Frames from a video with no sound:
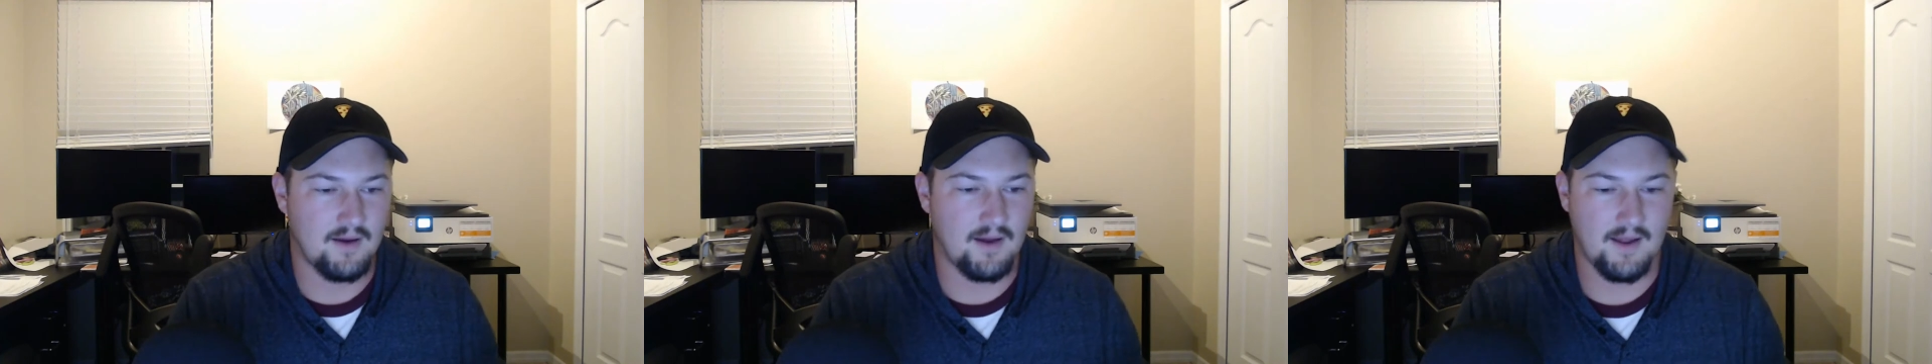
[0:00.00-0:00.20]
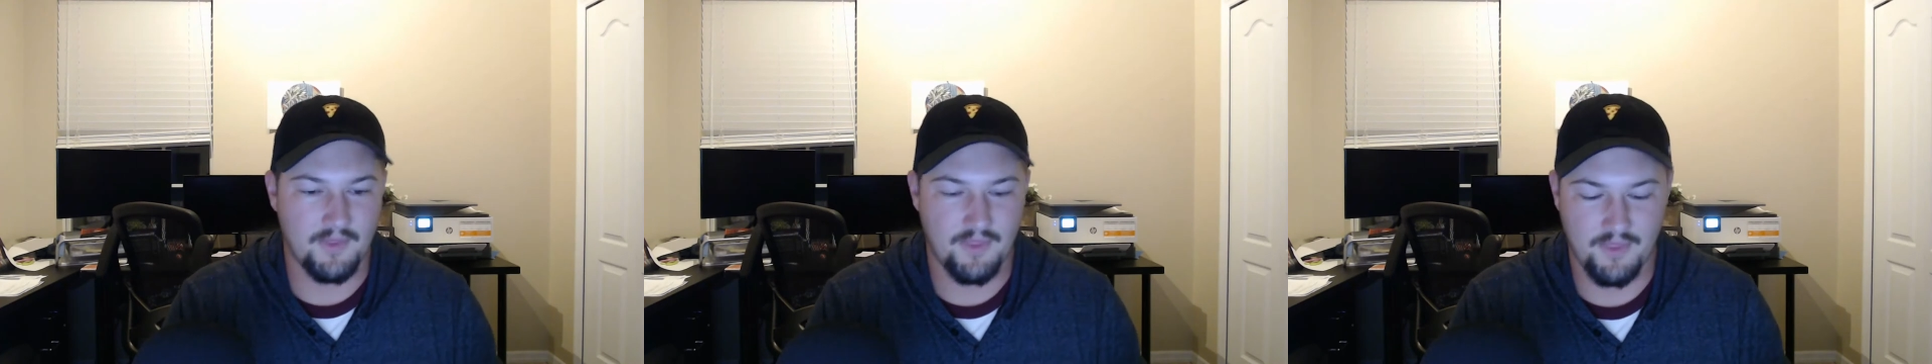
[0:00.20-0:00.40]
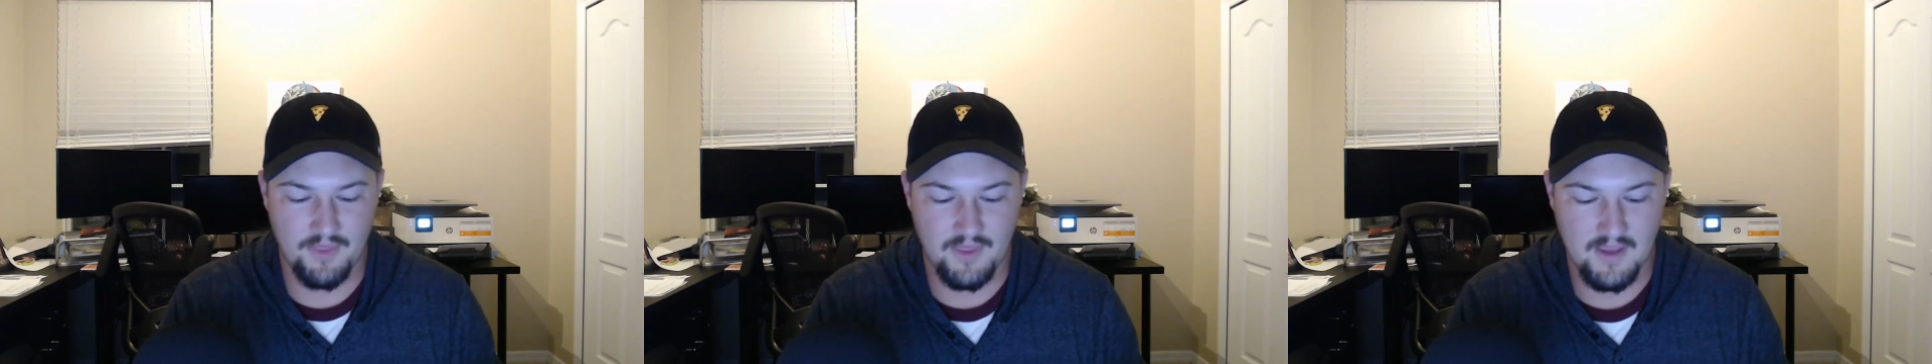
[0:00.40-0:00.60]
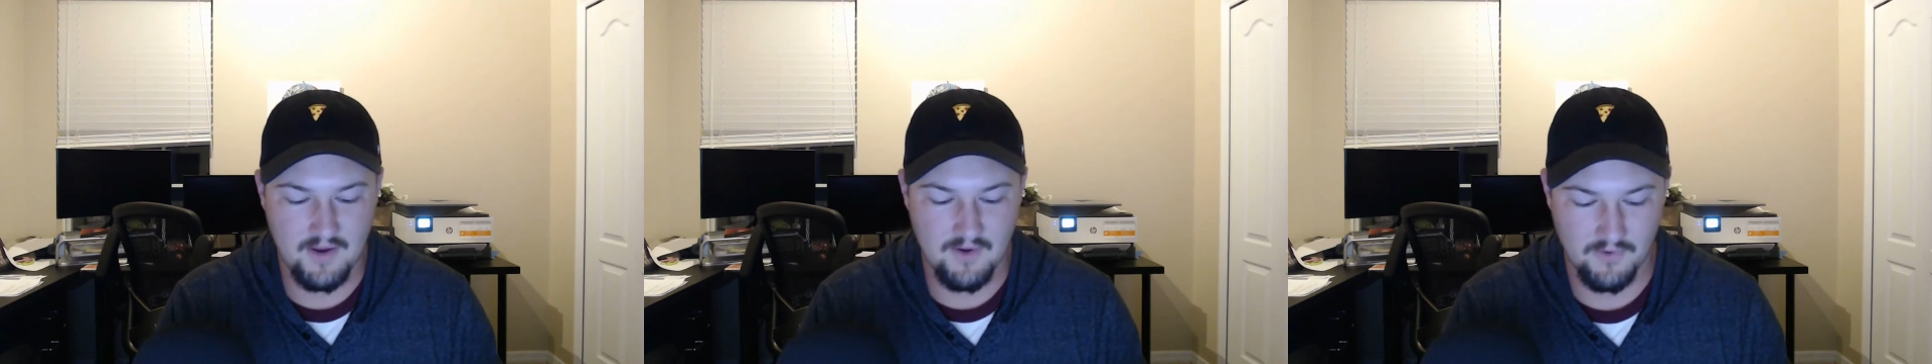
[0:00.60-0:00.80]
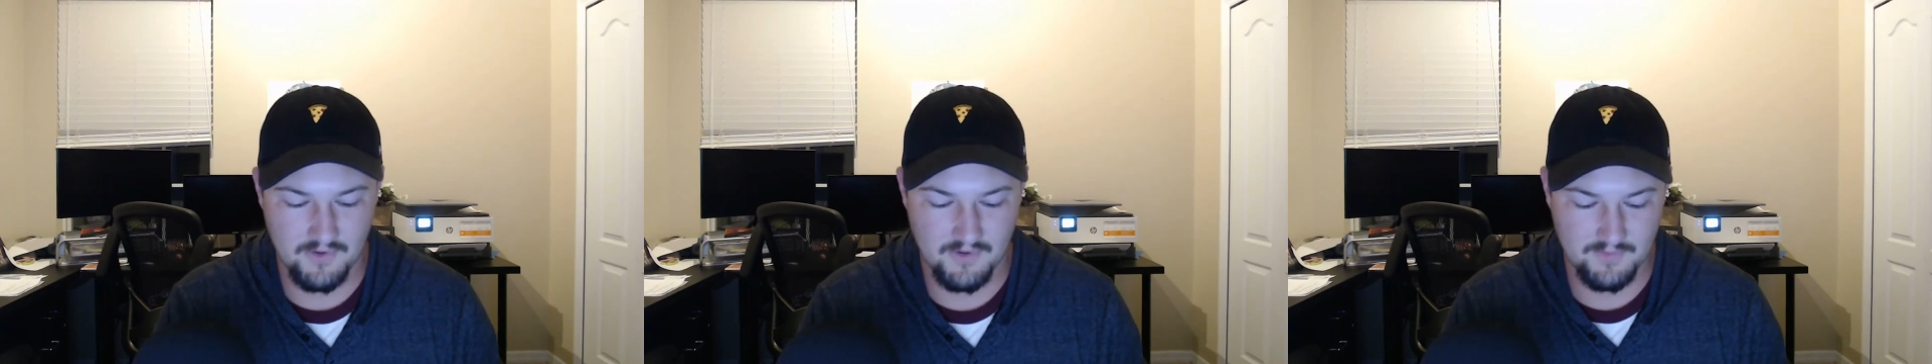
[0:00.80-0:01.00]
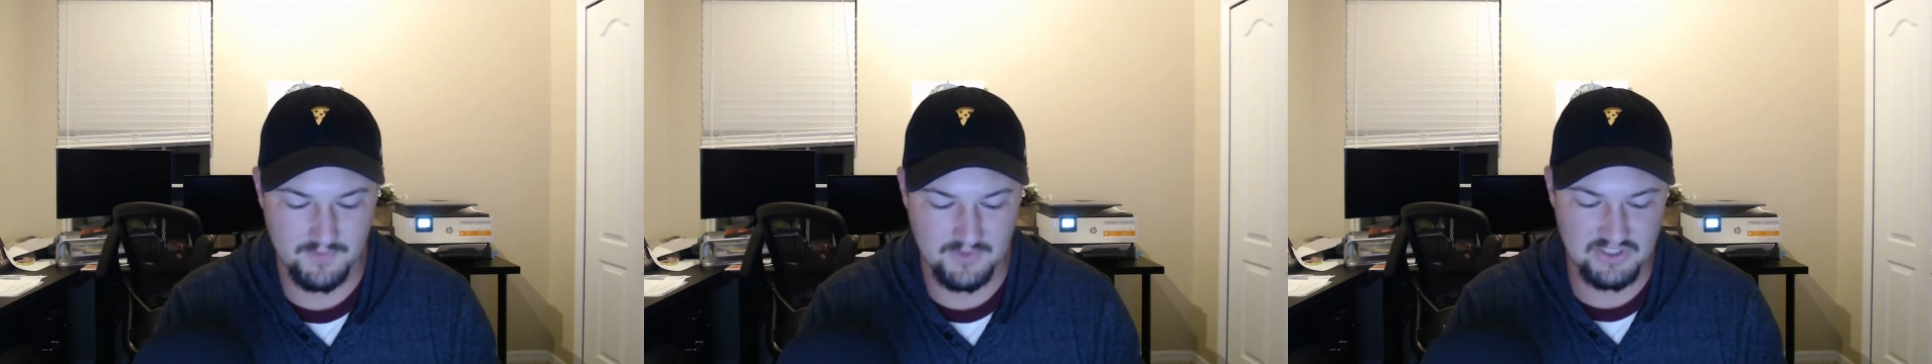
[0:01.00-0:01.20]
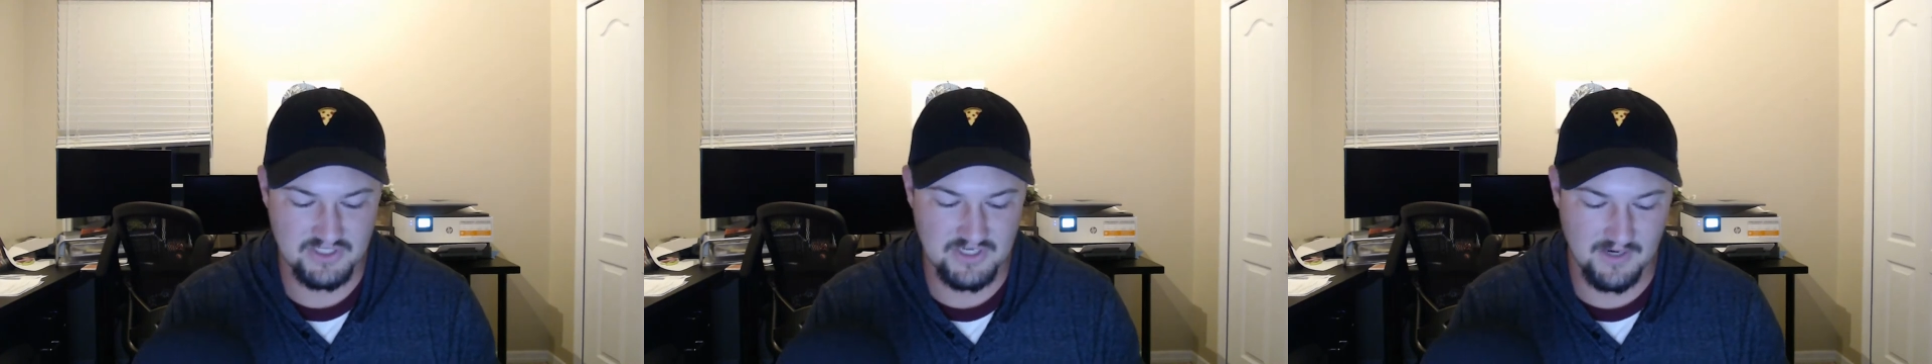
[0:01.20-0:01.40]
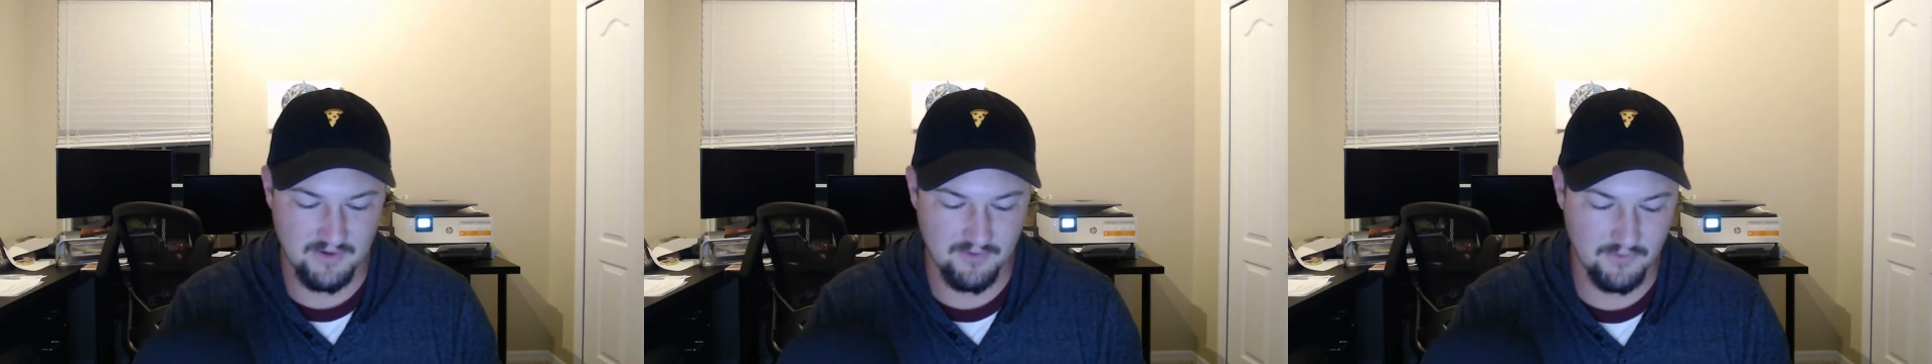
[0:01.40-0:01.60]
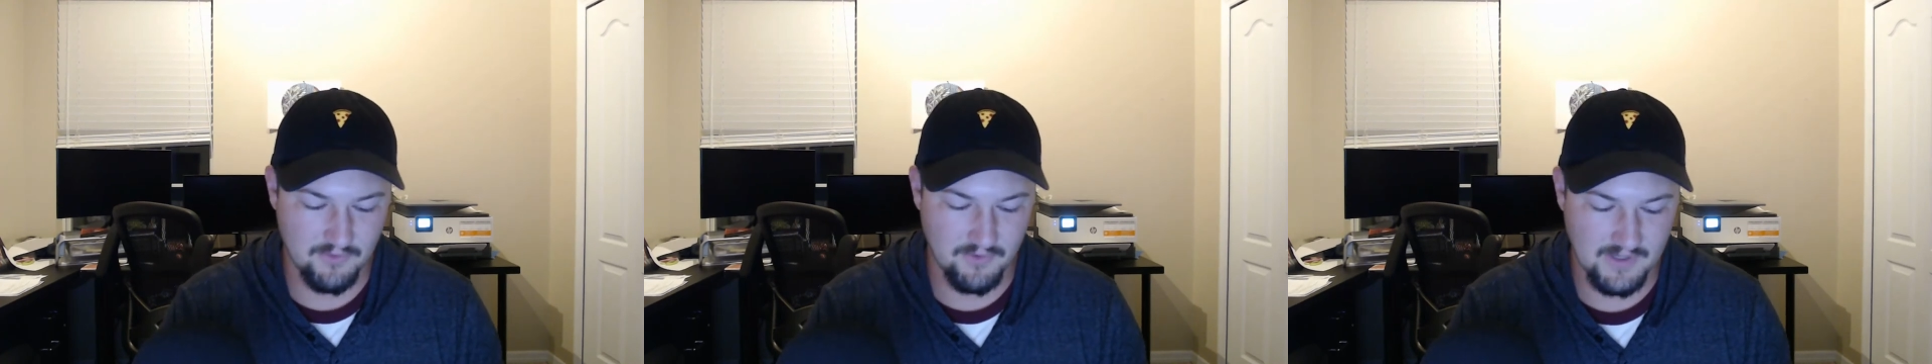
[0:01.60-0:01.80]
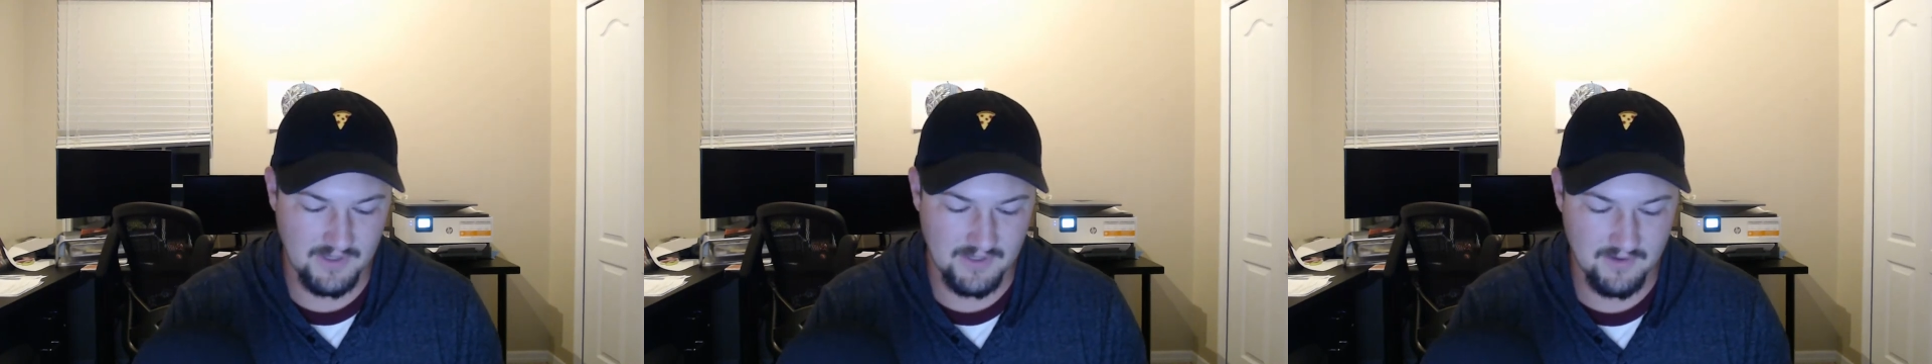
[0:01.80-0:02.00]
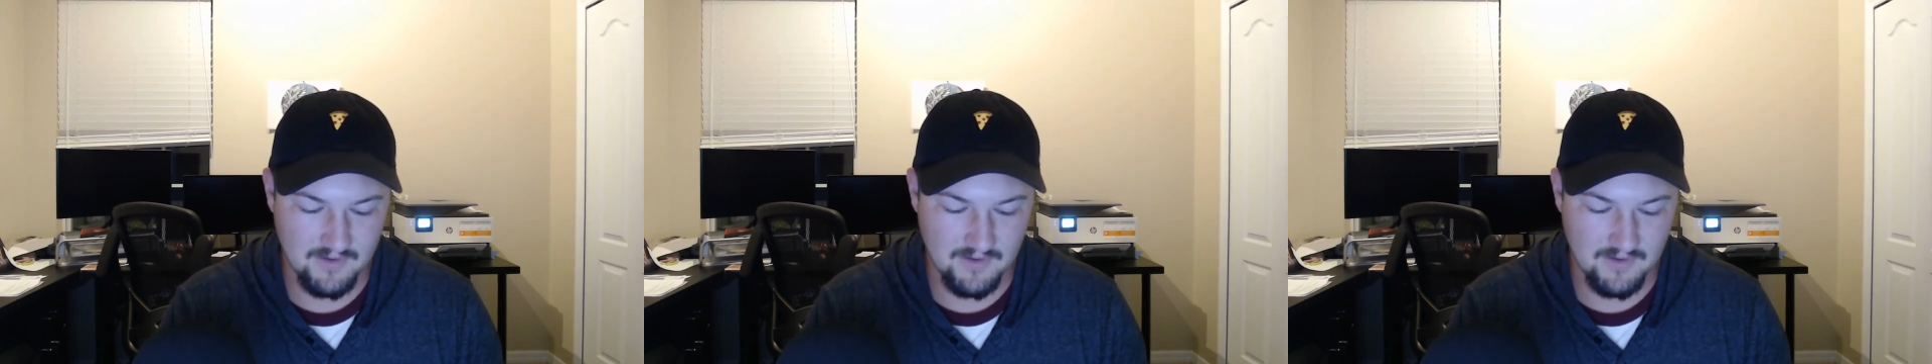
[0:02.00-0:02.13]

I think, hold on, let me check real quick.